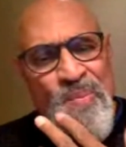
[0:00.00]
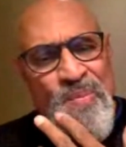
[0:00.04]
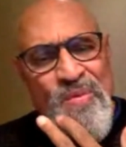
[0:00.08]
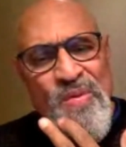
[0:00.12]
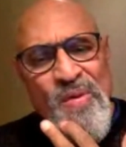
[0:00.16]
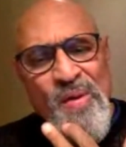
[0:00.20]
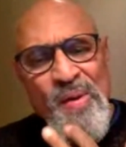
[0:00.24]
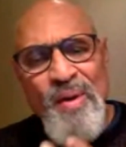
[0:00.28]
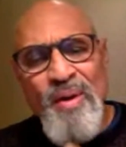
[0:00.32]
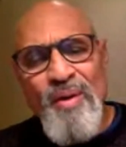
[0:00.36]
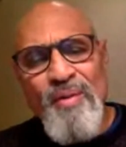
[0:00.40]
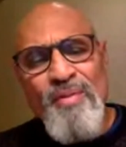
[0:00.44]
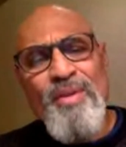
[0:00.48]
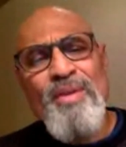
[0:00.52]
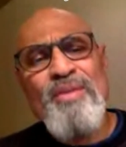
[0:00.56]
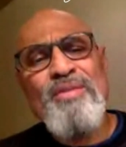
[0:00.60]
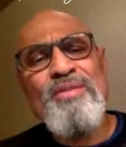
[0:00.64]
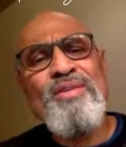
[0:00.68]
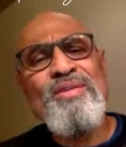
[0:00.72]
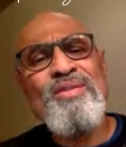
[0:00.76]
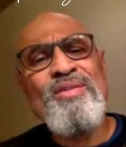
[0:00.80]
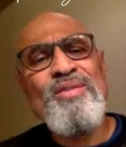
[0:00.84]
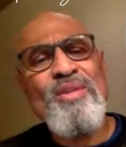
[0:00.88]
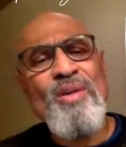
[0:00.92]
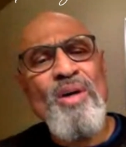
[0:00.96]
So
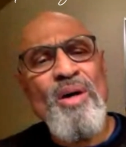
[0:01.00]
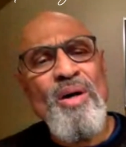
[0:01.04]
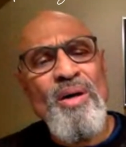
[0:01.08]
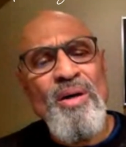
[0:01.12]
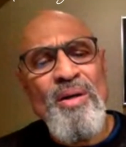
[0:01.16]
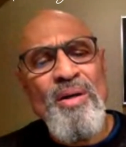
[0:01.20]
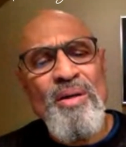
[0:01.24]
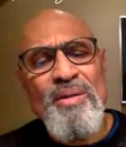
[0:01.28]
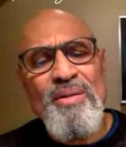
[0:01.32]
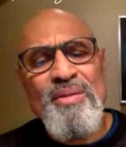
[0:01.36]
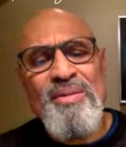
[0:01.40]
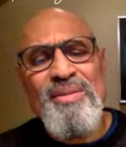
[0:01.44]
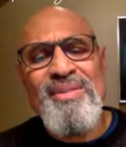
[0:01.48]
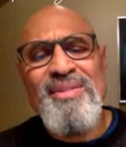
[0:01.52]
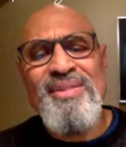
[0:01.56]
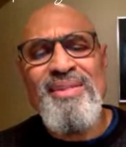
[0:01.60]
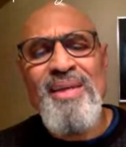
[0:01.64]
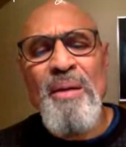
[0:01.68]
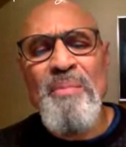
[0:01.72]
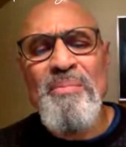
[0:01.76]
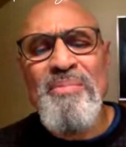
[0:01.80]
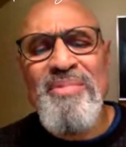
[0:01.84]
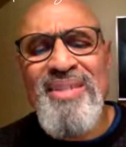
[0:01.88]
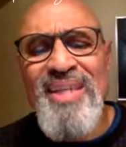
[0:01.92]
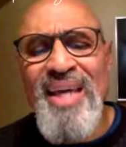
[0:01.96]
this is called
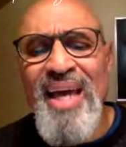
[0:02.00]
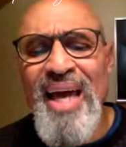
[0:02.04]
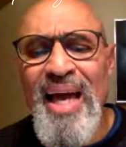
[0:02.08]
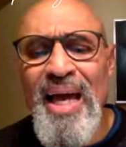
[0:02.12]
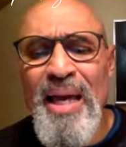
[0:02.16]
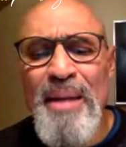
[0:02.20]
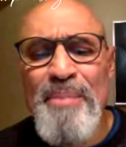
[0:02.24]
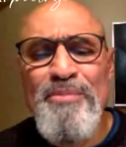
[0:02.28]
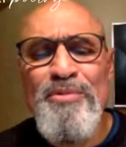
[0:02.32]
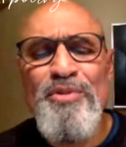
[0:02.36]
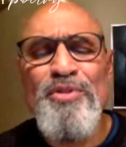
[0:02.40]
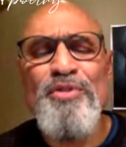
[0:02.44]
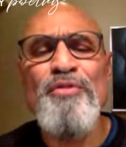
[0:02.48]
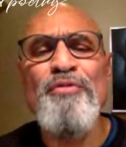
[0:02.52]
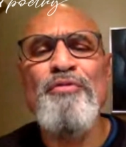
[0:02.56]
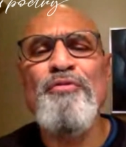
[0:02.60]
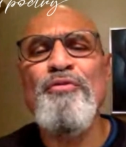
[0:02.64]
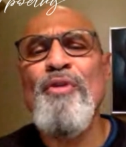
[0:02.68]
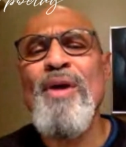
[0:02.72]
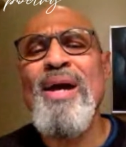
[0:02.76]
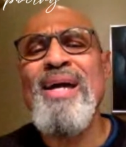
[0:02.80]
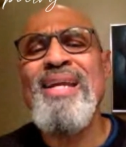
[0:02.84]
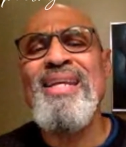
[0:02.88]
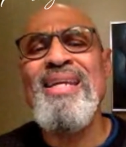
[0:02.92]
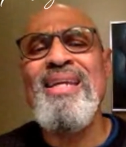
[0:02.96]
Sometimes
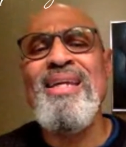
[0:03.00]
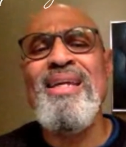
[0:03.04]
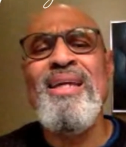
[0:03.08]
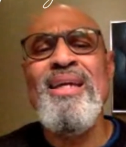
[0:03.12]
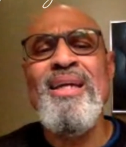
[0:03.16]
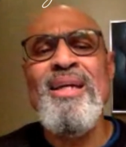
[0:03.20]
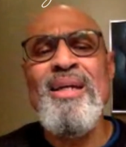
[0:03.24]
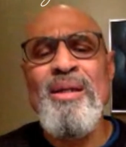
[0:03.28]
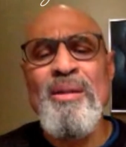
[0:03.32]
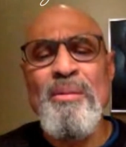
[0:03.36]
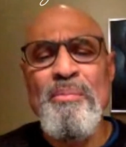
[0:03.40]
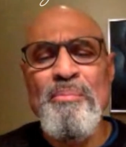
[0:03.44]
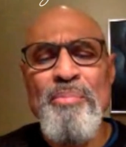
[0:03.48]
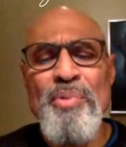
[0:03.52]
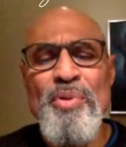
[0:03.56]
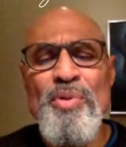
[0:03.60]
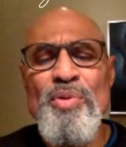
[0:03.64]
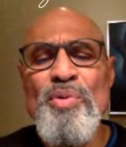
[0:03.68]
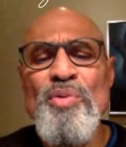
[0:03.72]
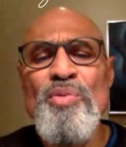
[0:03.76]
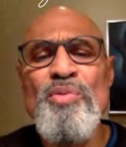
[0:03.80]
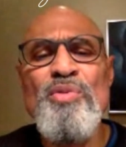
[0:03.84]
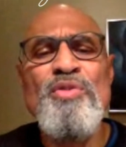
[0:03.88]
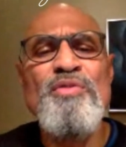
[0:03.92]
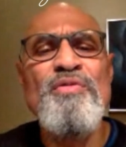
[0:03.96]
Freddie
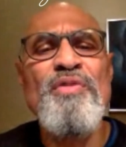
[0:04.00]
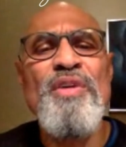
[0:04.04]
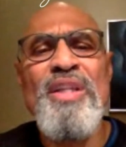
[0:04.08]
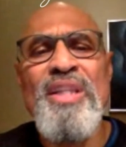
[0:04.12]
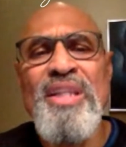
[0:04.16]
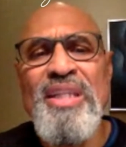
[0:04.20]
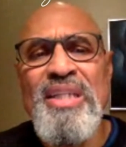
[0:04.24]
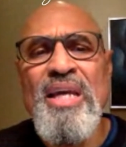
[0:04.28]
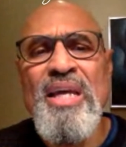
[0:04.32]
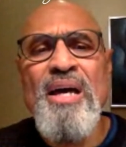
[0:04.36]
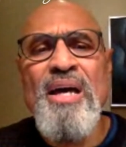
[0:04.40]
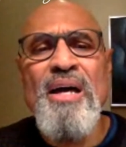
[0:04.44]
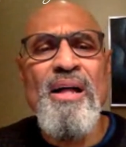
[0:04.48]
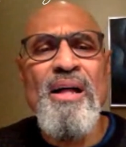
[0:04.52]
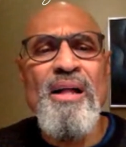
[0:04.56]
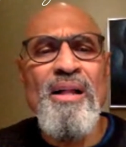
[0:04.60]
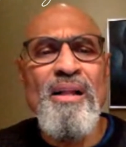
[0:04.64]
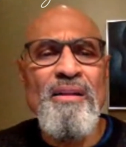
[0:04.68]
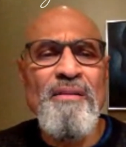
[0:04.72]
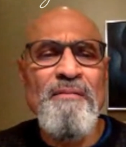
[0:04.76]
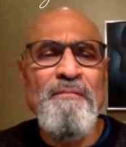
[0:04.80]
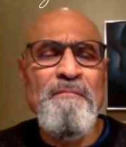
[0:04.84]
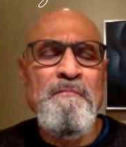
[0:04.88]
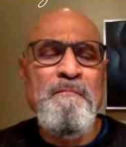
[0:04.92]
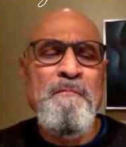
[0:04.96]
Blues
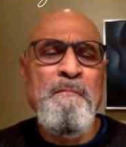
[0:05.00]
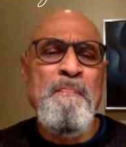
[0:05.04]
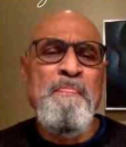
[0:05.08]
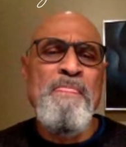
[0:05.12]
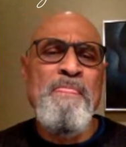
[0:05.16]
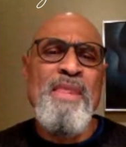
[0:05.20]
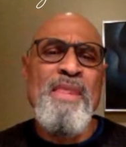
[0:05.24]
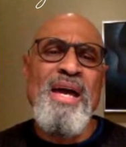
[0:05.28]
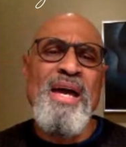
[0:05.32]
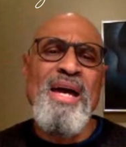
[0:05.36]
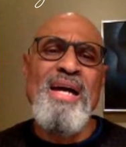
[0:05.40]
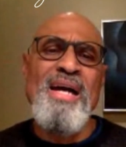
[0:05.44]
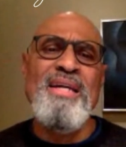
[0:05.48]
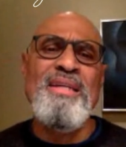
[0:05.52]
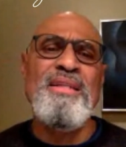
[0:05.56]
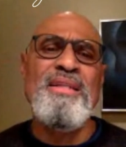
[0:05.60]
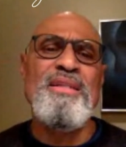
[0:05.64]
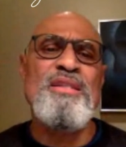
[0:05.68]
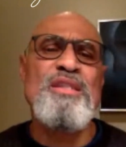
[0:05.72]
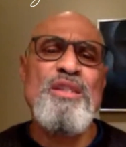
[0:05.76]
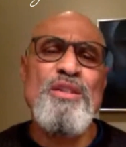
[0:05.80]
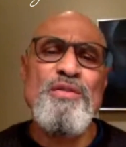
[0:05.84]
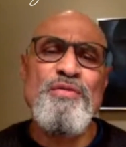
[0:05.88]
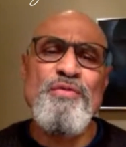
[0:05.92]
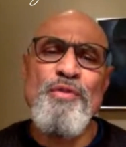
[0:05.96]
Villanelle, and
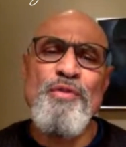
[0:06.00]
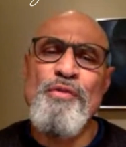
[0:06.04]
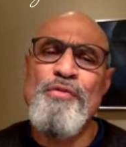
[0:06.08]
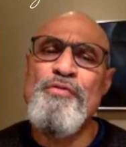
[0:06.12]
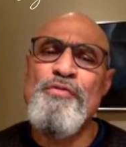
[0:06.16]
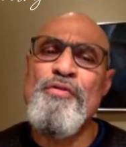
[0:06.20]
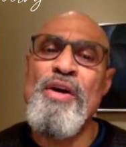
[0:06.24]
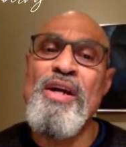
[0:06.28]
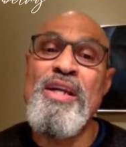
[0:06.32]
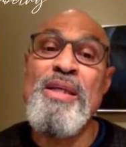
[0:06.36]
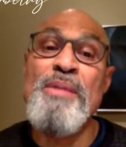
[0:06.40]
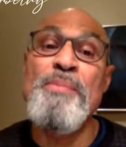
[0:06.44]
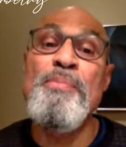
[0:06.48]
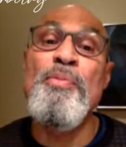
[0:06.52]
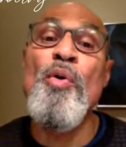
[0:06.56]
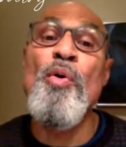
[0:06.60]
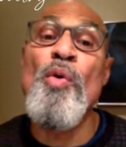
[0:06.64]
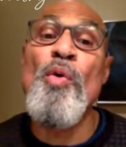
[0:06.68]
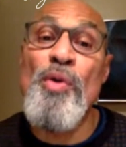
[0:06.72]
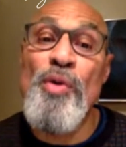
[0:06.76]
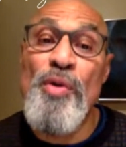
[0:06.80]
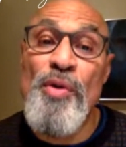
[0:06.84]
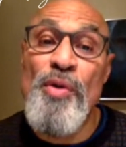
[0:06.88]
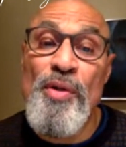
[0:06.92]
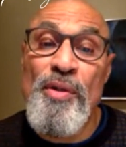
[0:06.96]
this is for Freddie
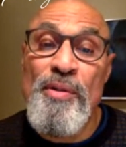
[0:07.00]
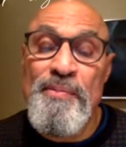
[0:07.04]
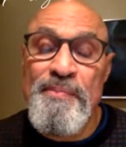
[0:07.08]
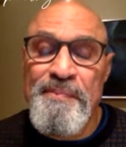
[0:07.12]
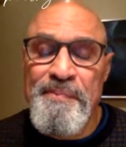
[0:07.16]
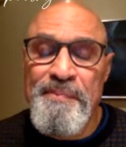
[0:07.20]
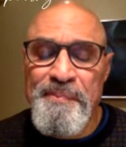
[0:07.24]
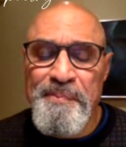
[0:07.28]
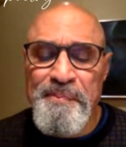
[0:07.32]
Porter.